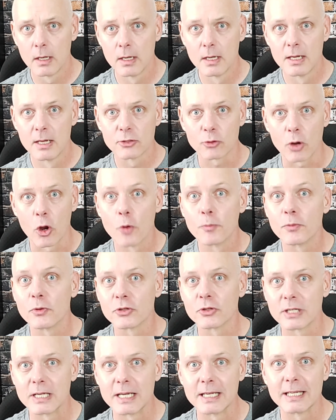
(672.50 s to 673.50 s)
So I hope you're
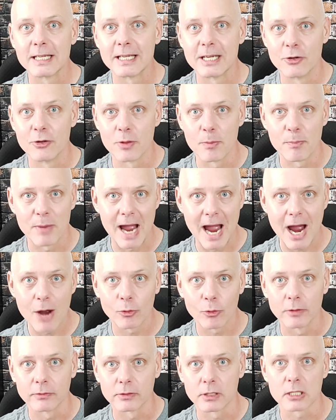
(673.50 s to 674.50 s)
seeing here the power
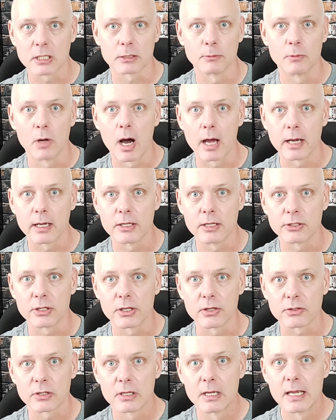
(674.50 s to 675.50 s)
of custom
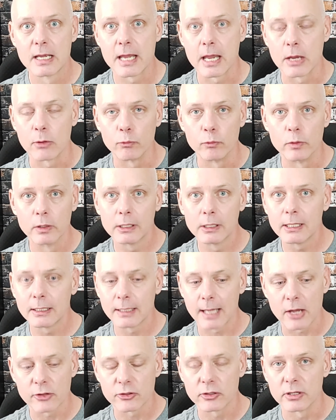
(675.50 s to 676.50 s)
audiences. It really
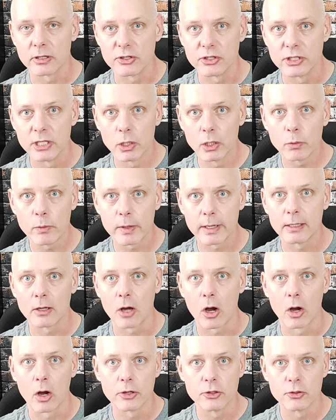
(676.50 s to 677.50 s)
allows you to zero in
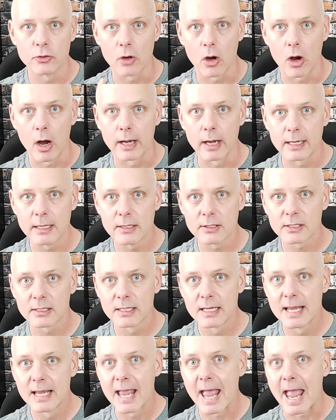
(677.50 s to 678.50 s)
on your audience,
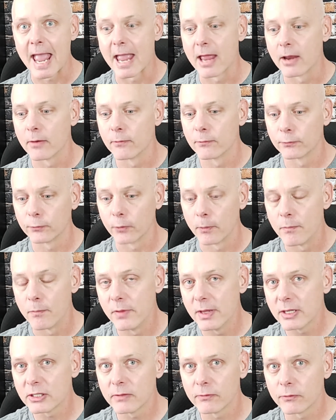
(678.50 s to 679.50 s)
and from
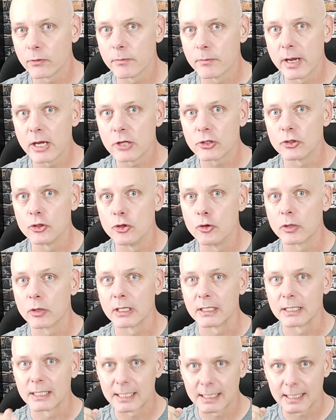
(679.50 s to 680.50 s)
this information, you can
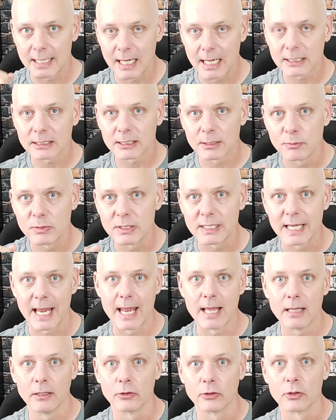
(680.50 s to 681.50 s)
custom
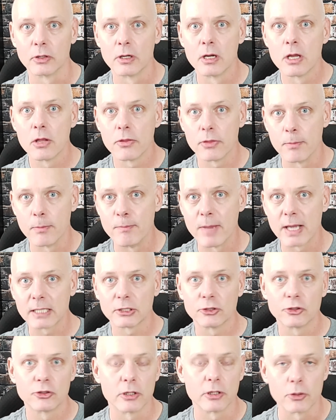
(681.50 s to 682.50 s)
tailor the
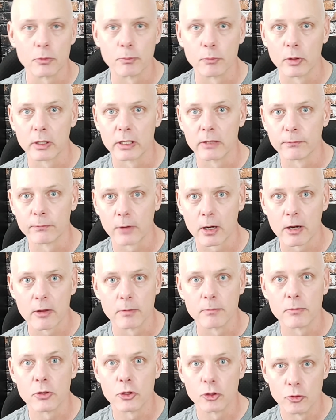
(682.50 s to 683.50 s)
message that you're putting in front of
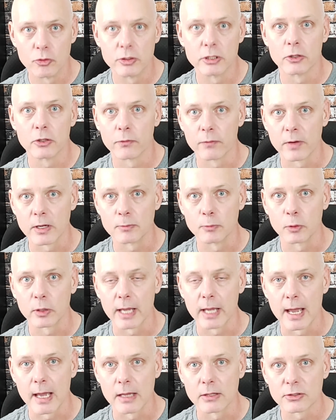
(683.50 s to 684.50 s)
them using your Facebook
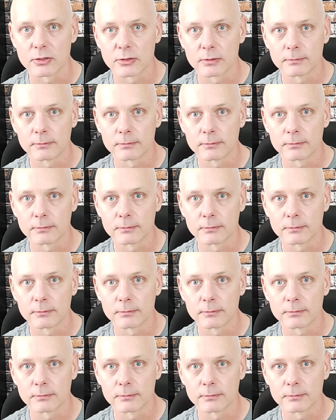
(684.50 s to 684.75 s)
ads.